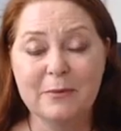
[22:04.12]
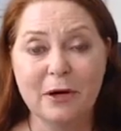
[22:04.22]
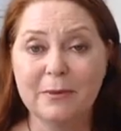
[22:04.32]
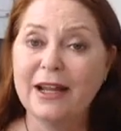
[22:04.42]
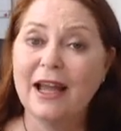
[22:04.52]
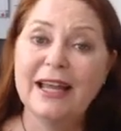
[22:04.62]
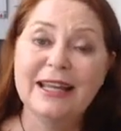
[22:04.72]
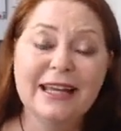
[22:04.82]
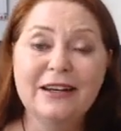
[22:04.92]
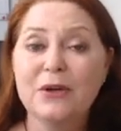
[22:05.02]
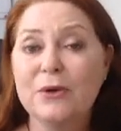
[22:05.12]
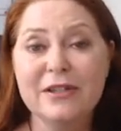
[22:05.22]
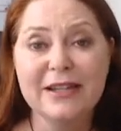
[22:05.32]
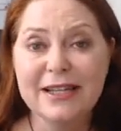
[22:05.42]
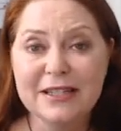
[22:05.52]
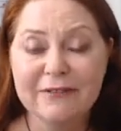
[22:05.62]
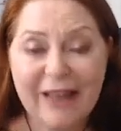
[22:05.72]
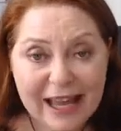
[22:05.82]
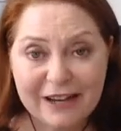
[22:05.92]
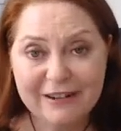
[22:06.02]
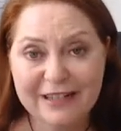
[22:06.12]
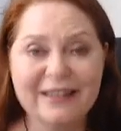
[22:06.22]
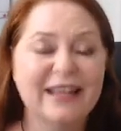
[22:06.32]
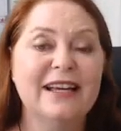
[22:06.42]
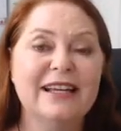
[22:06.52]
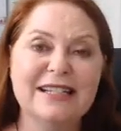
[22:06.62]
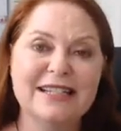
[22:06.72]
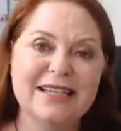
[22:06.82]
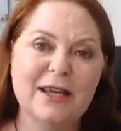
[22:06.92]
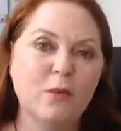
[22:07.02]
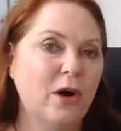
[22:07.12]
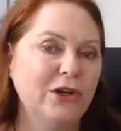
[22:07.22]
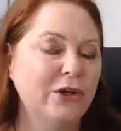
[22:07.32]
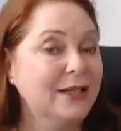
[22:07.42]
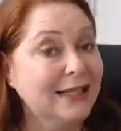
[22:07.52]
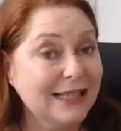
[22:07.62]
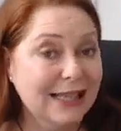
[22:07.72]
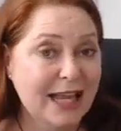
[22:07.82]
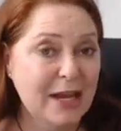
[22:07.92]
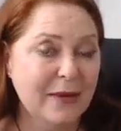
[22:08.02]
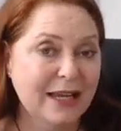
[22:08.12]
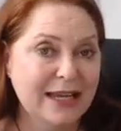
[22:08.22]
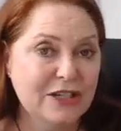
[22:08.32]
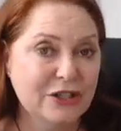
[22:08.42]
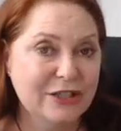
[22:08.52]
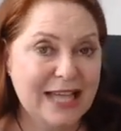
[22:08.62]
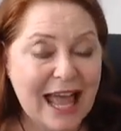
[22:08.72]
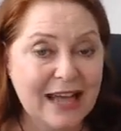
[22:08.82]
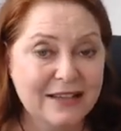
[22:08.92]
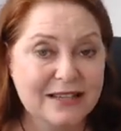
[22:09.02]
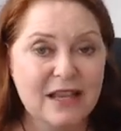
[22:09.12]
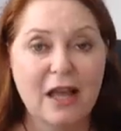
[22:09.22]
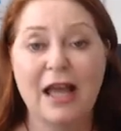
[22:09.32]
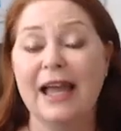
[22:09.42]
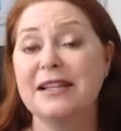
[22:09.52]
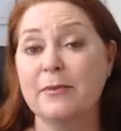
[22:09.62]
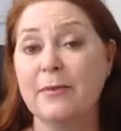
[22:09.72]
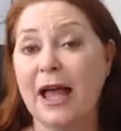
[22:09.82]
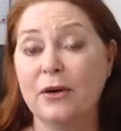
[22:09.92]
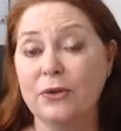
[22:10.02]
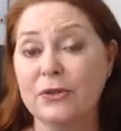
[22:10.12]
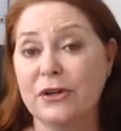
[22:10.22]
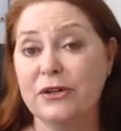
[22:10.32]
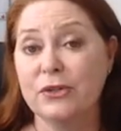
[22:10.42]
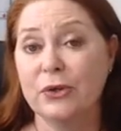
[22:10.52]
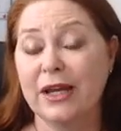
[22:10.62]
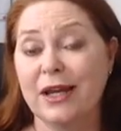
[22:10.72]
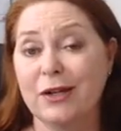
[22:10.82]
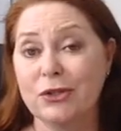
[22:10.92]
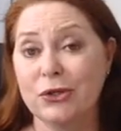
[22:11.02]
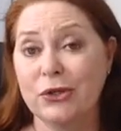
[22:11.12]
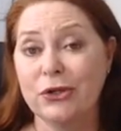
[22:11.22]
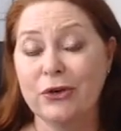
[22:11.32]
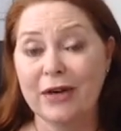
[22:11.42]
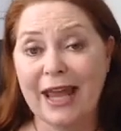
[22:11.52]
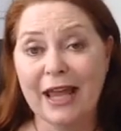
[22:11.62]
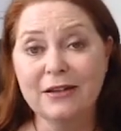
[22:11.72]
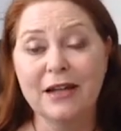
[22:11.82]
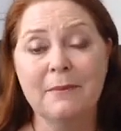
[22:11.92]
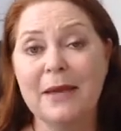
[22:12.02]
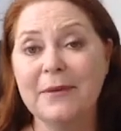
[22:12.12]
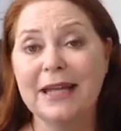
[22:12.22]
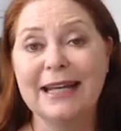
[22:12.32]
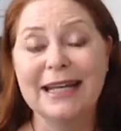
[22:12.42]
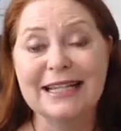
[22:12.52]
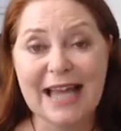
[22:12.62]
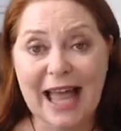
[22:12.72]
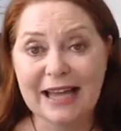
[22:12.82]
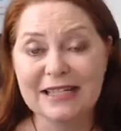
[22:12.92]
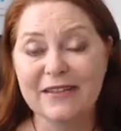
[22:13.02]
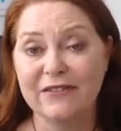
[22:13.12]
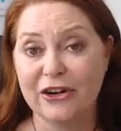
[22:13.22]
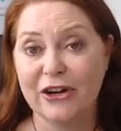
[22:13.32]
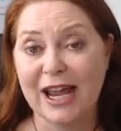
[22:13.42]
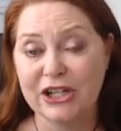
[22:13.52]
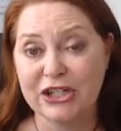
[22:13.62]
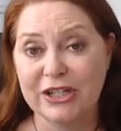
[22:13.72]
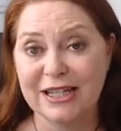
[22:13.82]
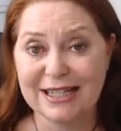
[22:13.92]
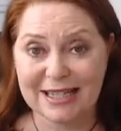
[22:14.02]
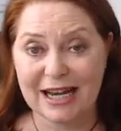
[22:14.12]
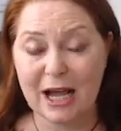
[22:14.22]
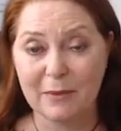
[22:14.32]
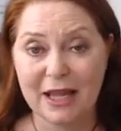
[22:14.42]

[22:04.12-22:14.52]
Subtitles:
property, get a quantity surveyor in there to see what you can claim against your tax. It's about also talking to your accountant and maybe getting a tax variation set up.